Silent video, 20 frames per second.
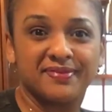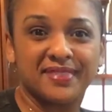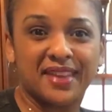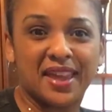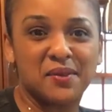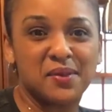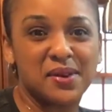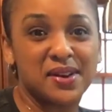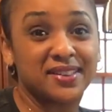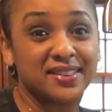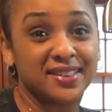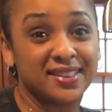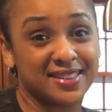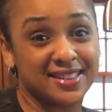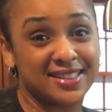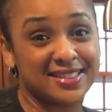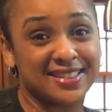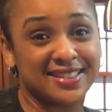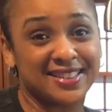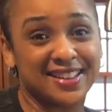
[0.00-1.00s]
And we're going to get
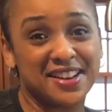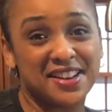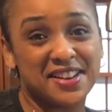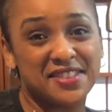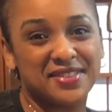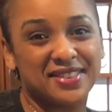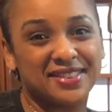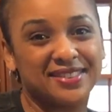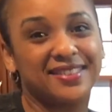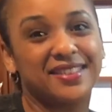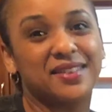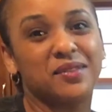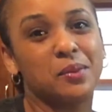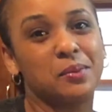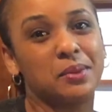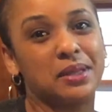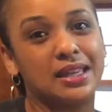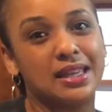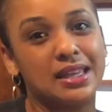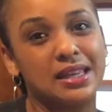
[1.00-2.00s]
these in the oven. We'll
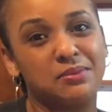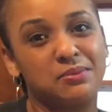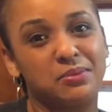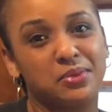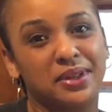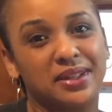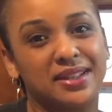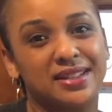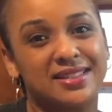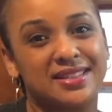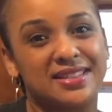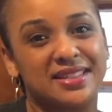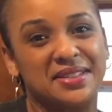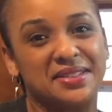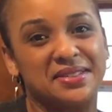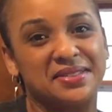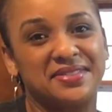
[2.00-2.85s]
be eating pretty soon.